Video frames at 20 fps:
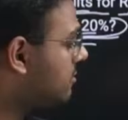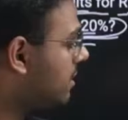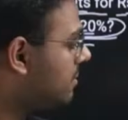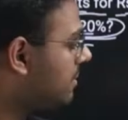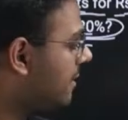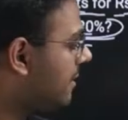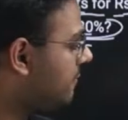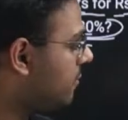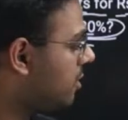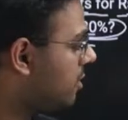1
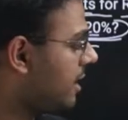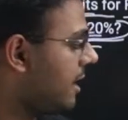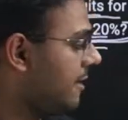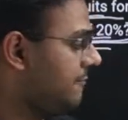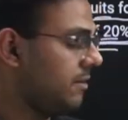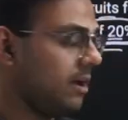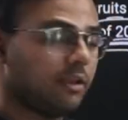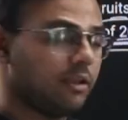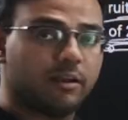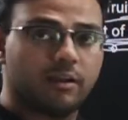by 4.
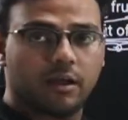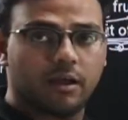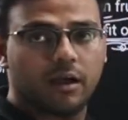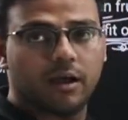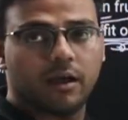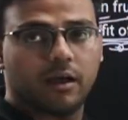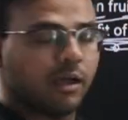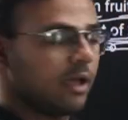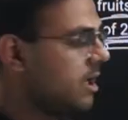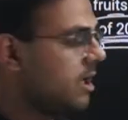
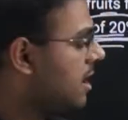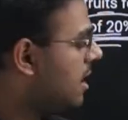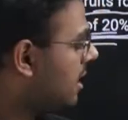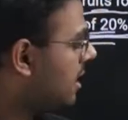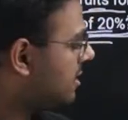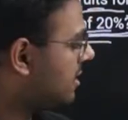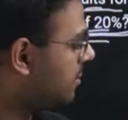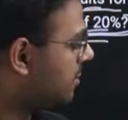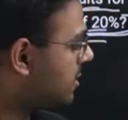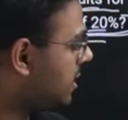
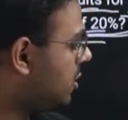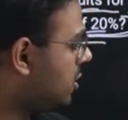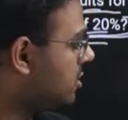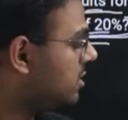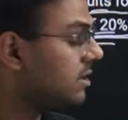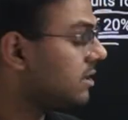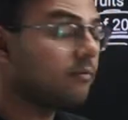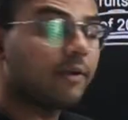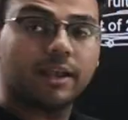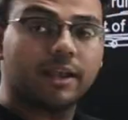Substitute
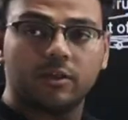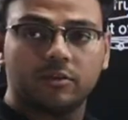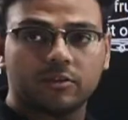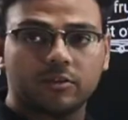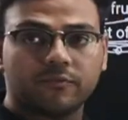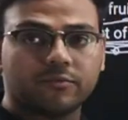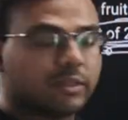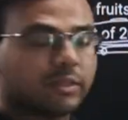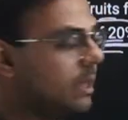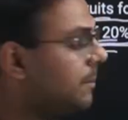the values
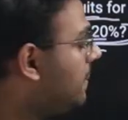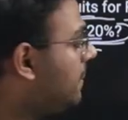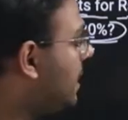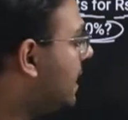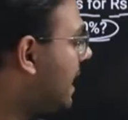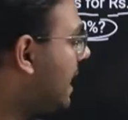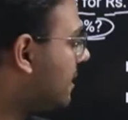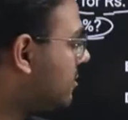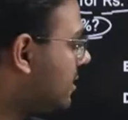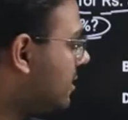of CP
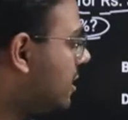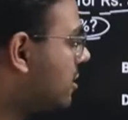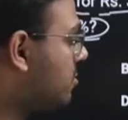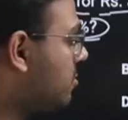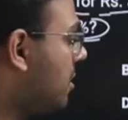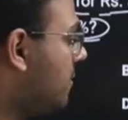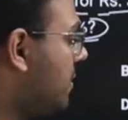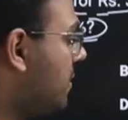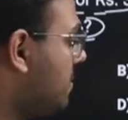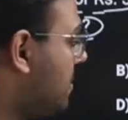as well as
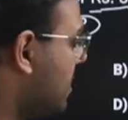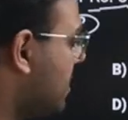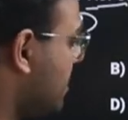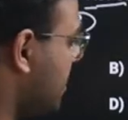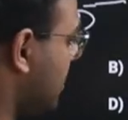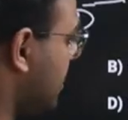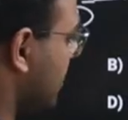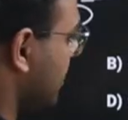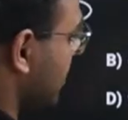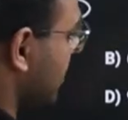profit
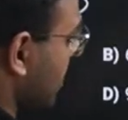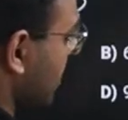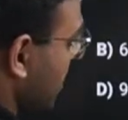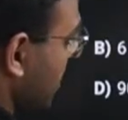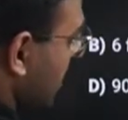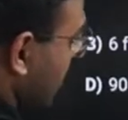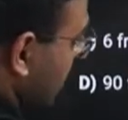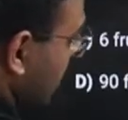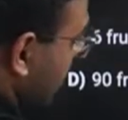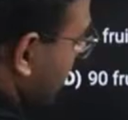percentage.
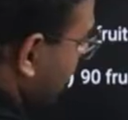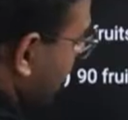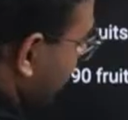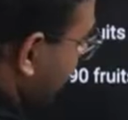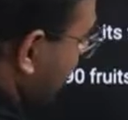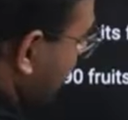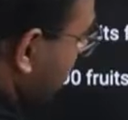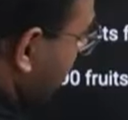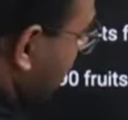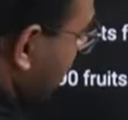So if
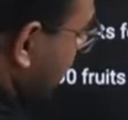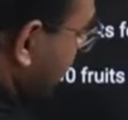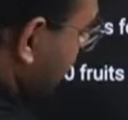we solve